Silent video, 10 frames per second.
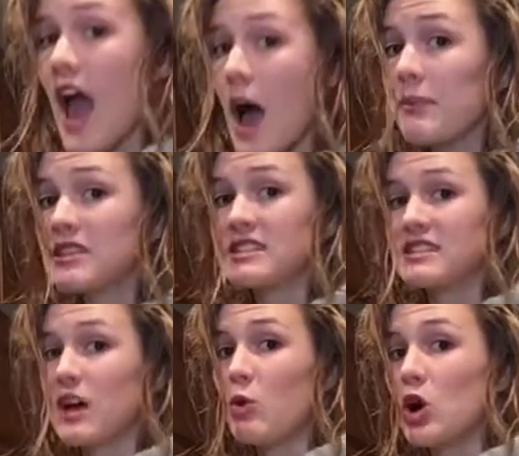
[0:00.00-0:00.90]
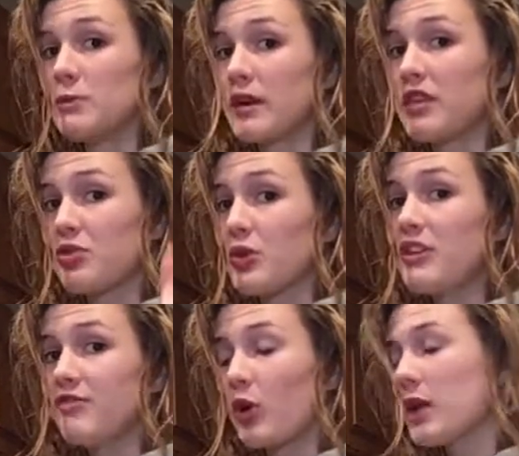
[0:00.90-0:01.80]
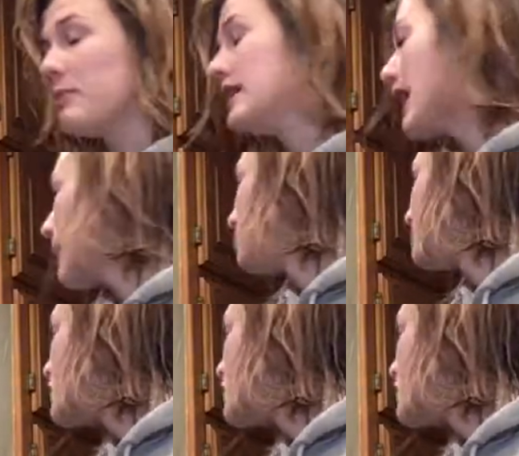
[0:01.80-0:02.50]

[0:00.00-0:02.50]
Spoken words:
happen since I woke up at 3:40 p.m.